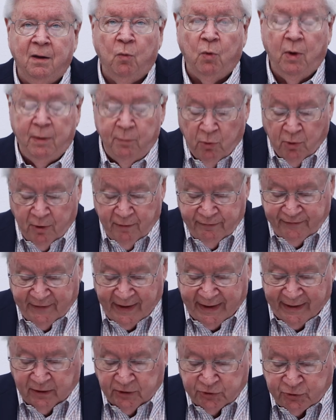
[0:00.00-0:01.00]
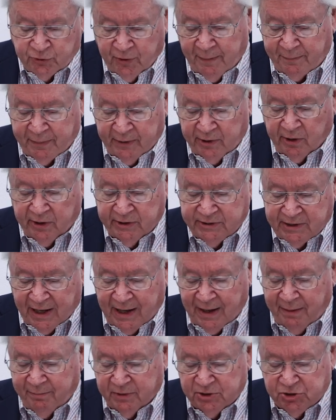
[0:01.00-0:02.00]
One more final trip in our
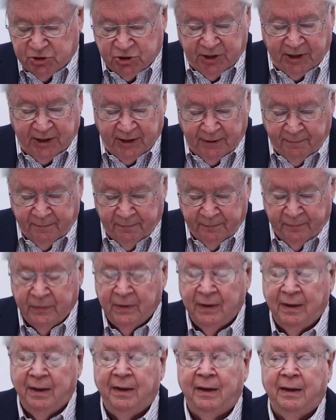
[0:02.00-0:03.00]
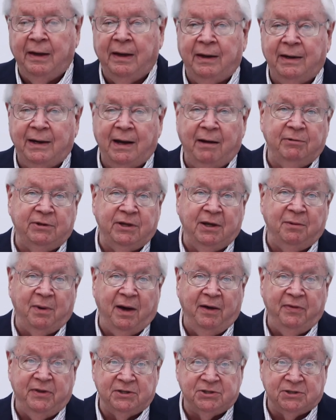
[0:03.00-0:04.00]
time machine, and I would think
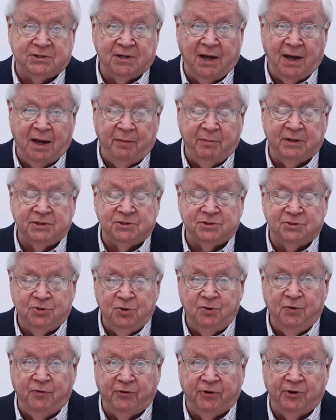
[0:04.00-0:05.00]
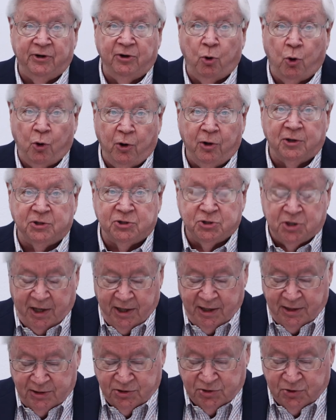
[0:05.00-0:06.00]
by this time it's due for an oil
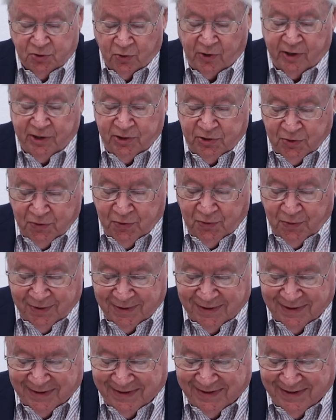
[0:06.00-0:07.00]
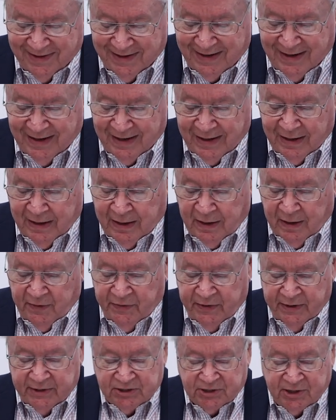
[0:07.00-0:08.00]
change, don't you?
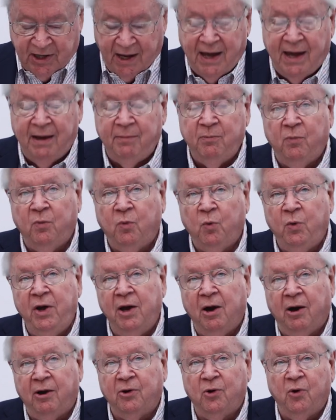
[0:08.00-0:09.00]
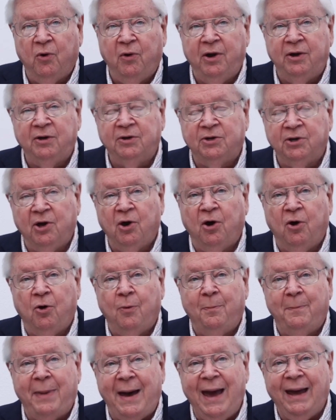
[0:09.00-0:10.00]
This time we are going to
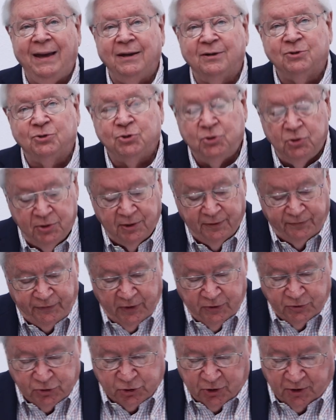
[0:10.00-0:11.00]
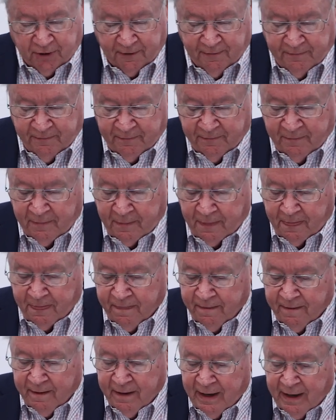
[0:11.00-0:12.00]
go back to the future.
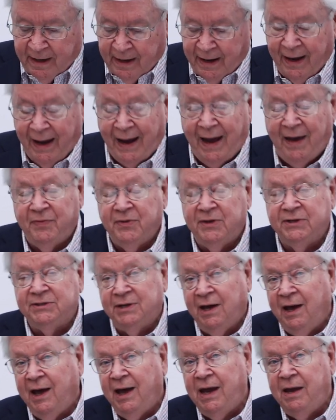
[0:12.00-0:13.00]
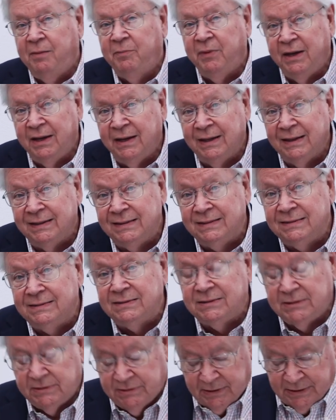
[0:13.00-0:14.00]
And the time
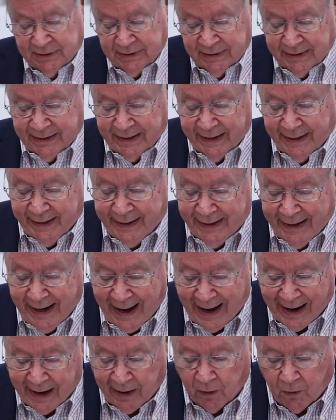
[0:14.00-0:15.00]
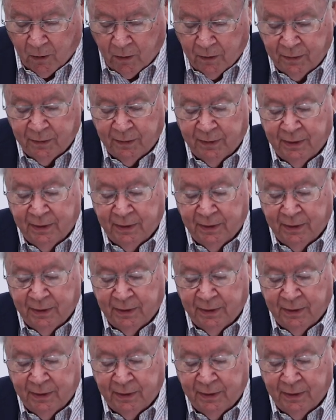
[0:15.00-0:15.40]
is now,